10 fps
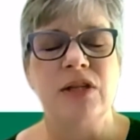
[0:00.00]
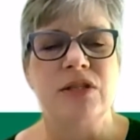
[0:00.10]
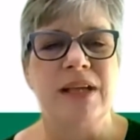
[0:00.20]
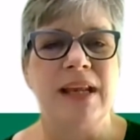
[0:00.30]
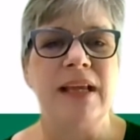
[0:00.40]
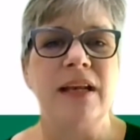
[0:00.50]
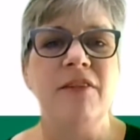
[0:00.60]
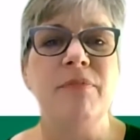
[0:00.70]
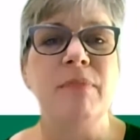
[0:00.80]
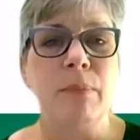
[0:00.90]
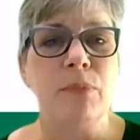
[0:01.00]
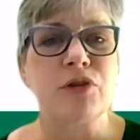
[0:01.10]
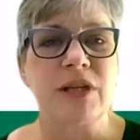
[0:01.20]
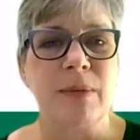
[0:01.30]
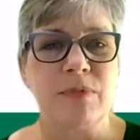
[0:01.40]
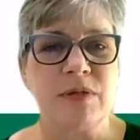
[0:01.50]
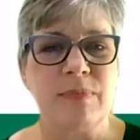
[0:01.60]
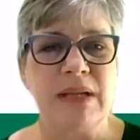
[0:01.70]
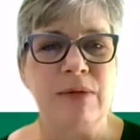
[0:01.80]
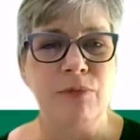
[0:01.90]
to getting enough membership to
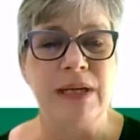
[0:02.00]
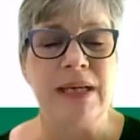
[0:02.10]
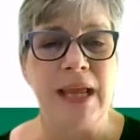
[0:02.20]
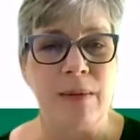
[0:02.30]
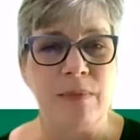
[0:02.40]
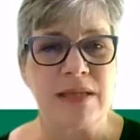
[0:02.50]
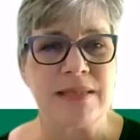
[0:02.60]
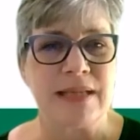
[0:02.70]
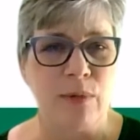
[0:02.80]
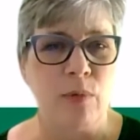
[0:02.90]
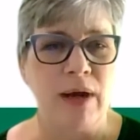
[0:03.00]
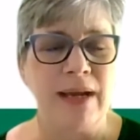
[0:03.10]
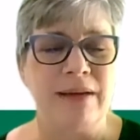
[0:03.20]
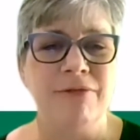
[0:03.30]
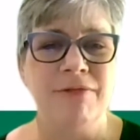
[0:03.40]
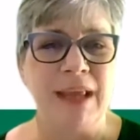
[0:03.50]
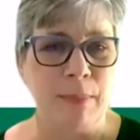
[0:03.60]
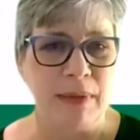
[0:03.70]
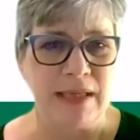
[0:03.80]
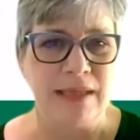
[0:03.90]
be renamed the statewide
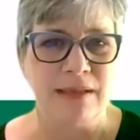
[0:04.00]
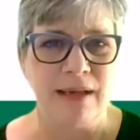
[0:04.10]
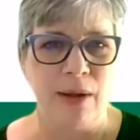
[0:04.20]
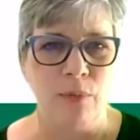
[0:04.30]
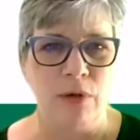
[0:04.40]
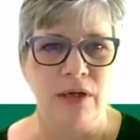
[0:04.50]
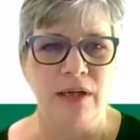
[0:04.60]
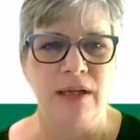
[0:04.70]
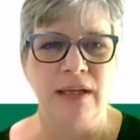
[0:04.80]
family network.